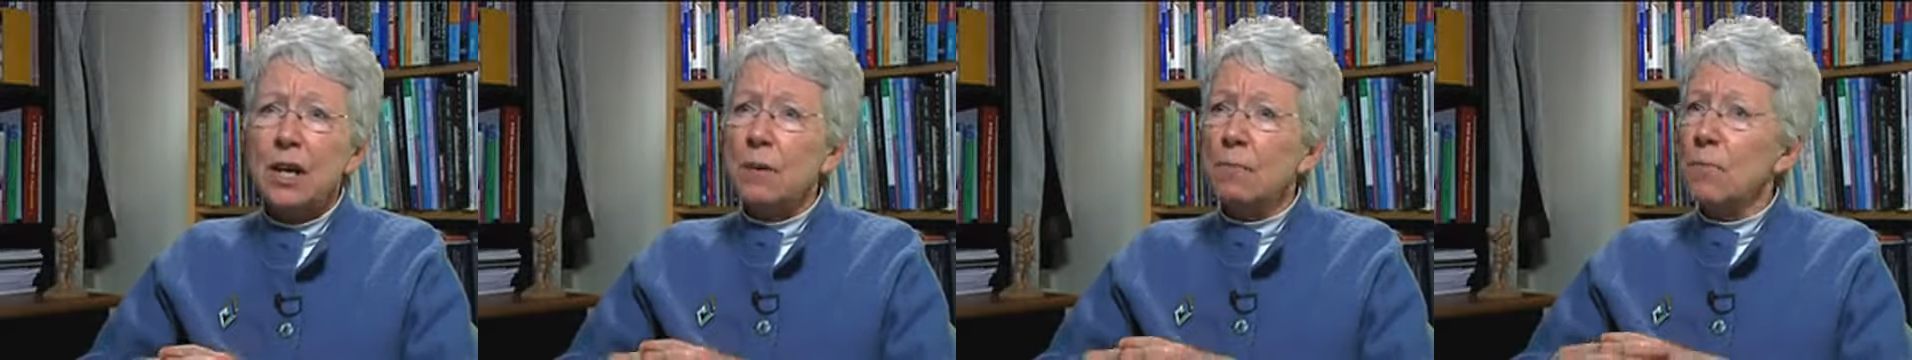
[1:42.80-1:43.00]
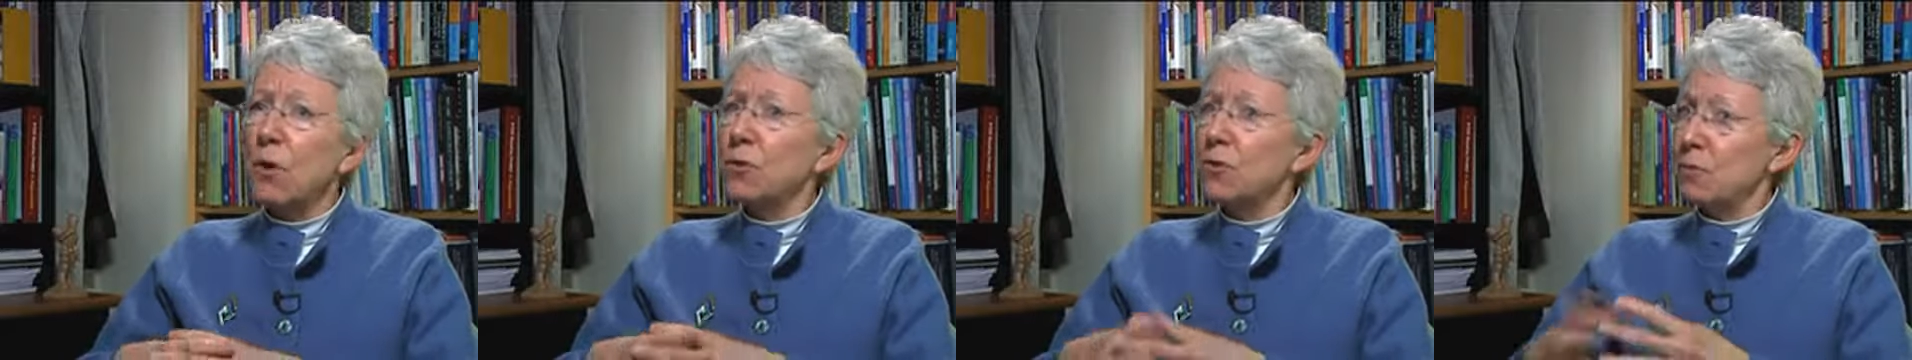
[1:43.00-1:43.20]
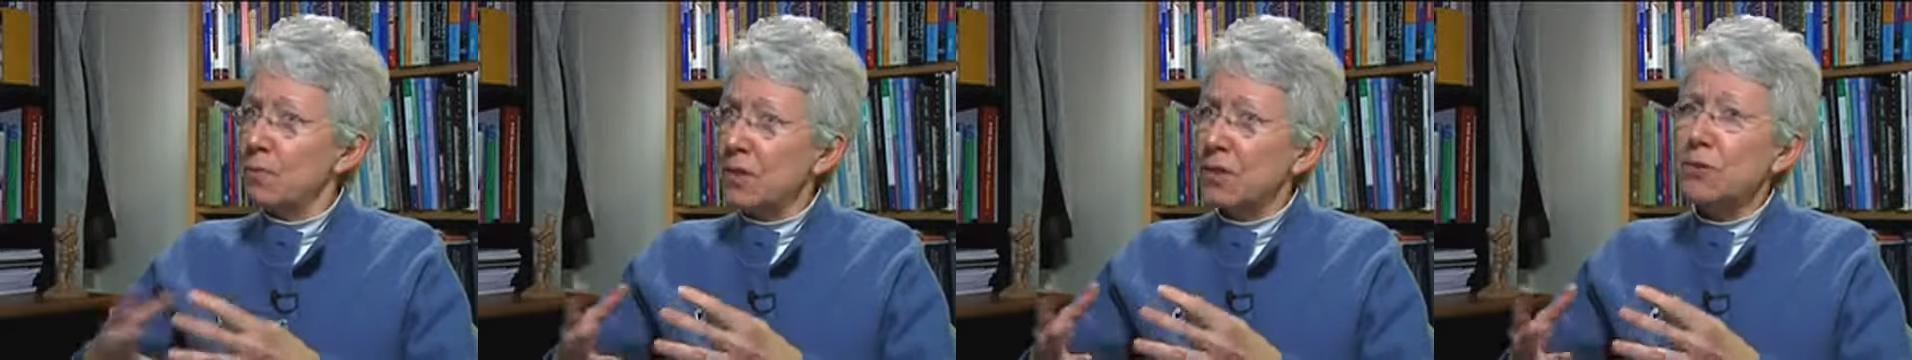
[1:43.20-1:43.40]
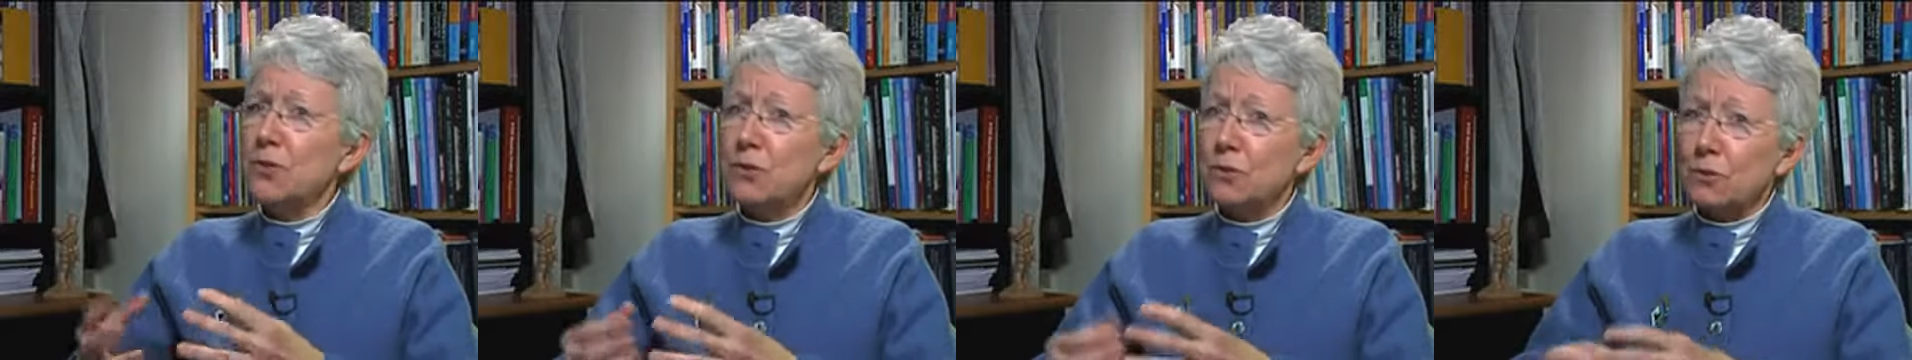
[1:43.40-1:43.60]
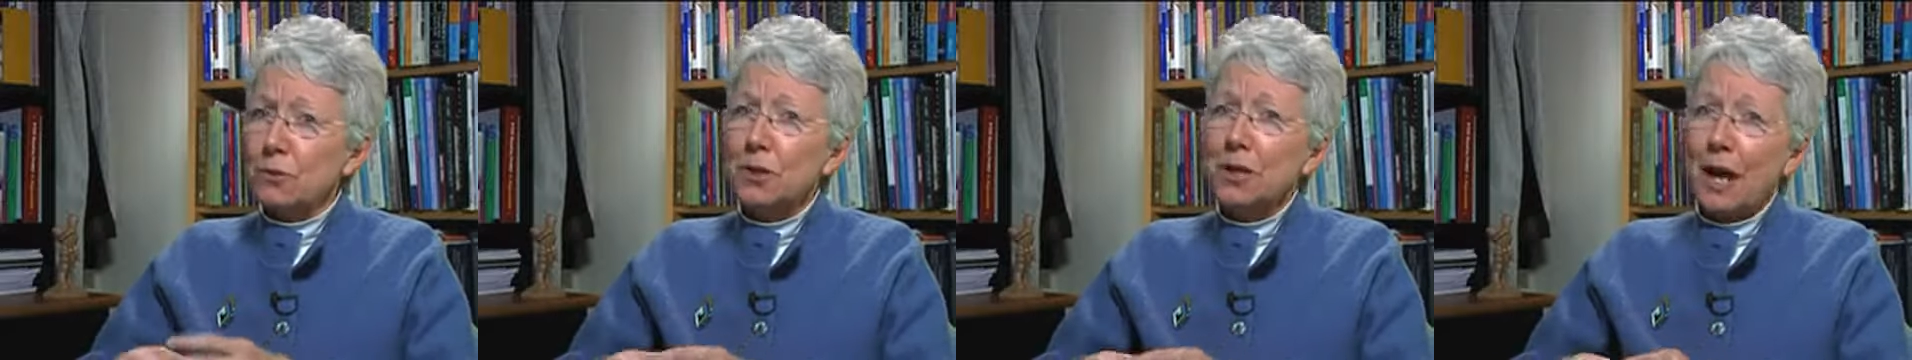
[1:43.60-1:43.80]
most middle
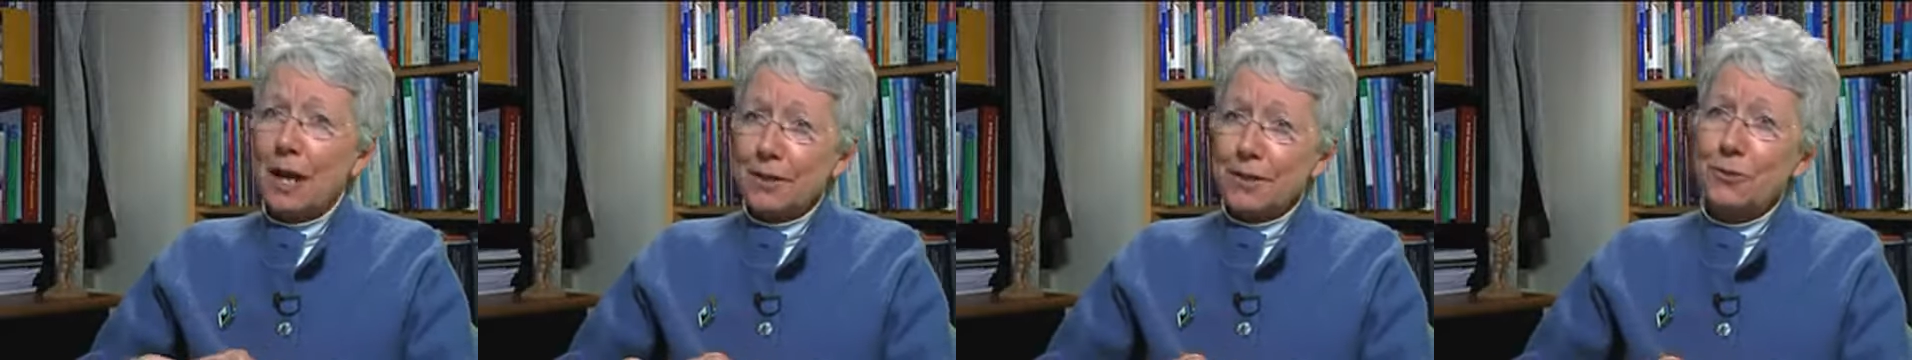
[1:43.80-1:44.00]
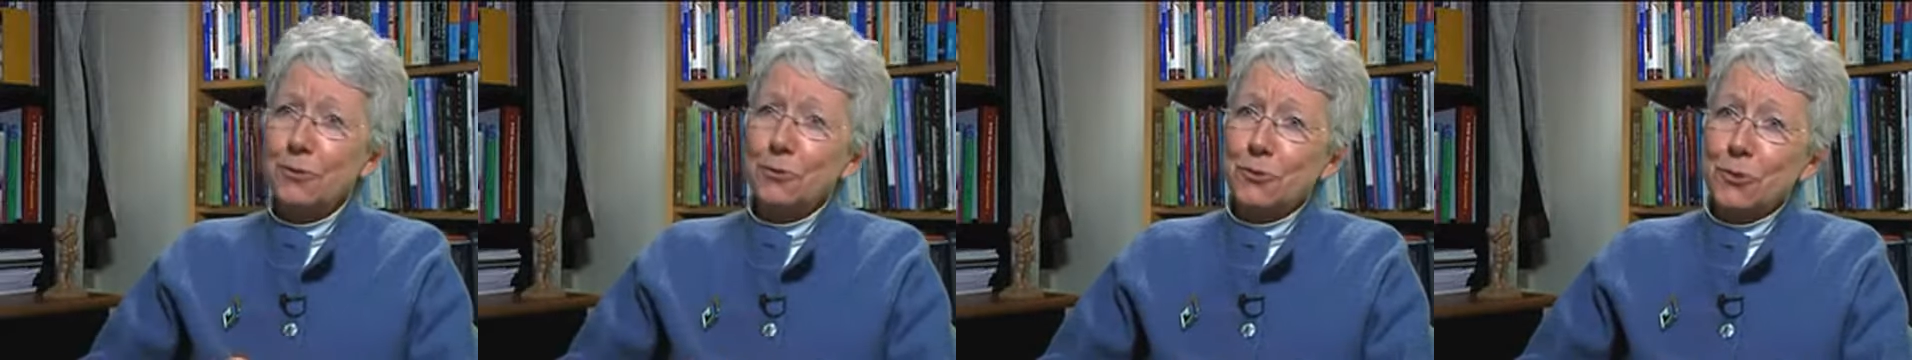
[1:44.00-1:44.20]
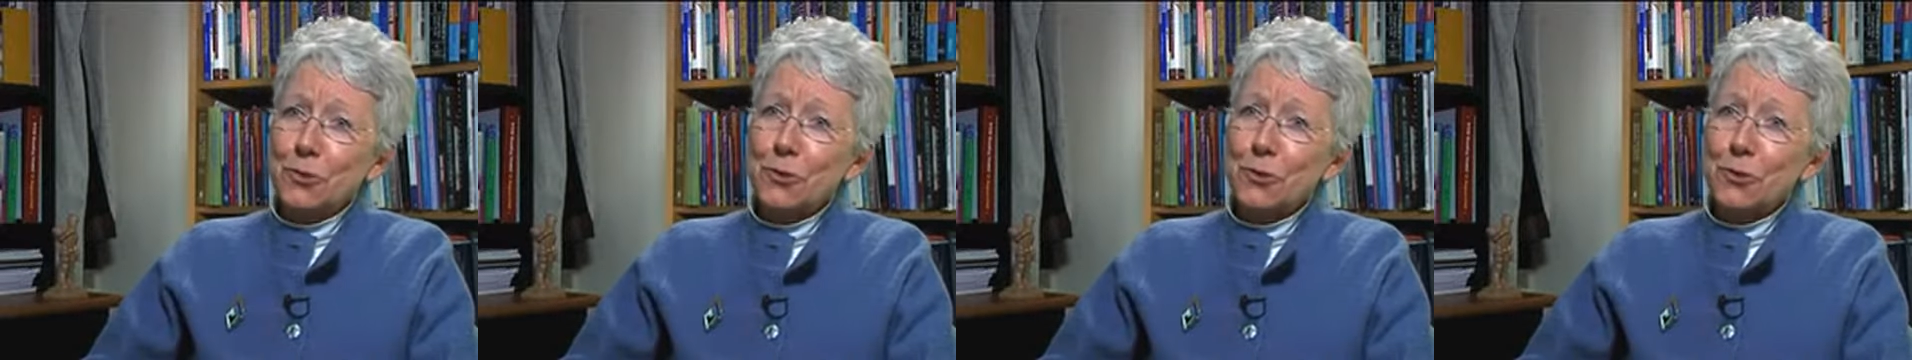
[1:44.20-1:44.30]
school and high school